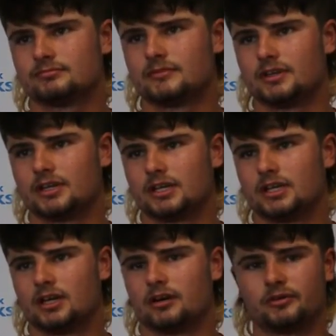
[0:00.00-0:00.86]
Yeah.
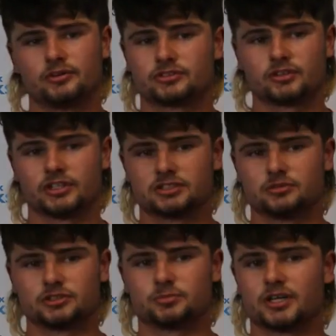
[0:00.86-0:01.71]
I mean, it's great to
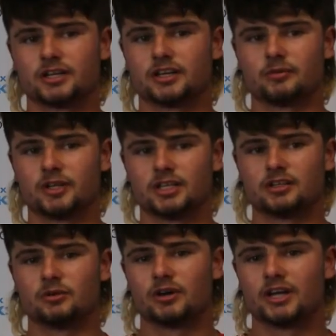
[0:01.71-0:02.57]
watch Brownie. I mean,
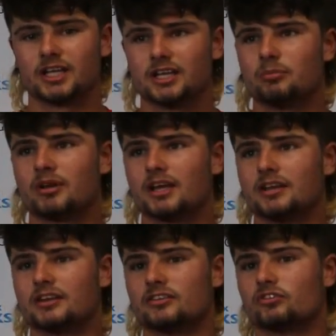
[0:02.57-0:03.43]
the way he
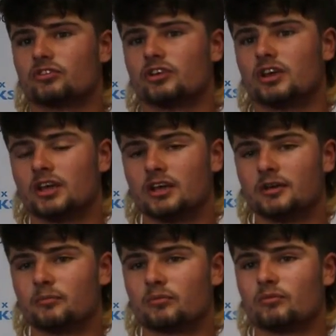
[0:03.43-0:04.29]
played is
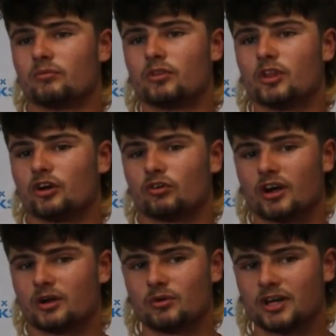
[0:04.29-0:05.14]
a
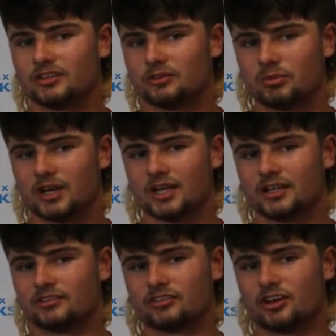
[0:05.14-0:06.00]
great way to
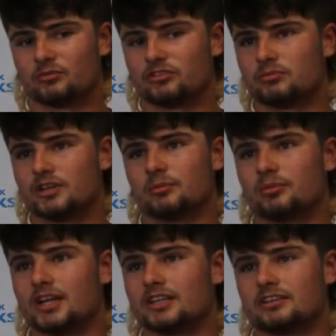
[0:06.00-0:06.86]
play in terms of
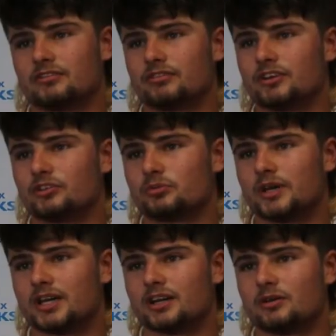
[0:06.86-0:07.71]
manipulating fields,
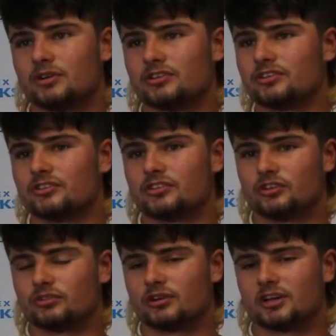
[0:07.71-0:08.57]
picking up ones and
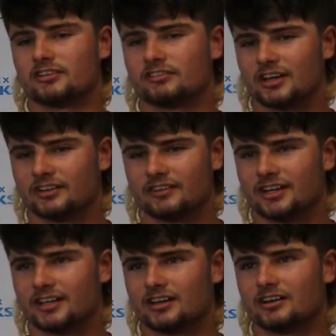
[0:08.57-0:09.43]
twos, running
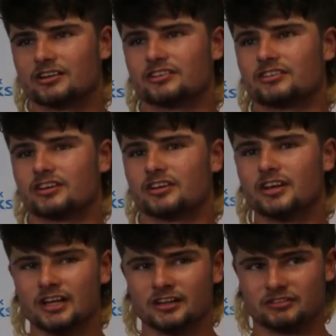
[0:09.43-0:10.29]
really hard. It's a
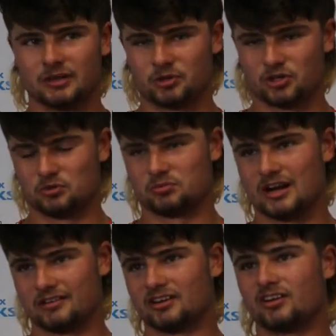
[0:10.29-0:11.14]
typical
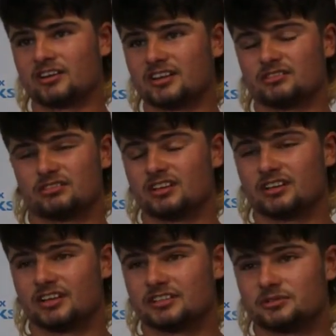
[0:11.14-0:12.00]
Brownie knock, and it was really
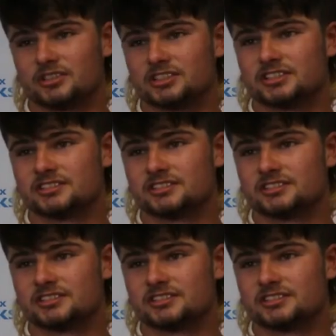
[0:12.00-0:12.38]
great to watch.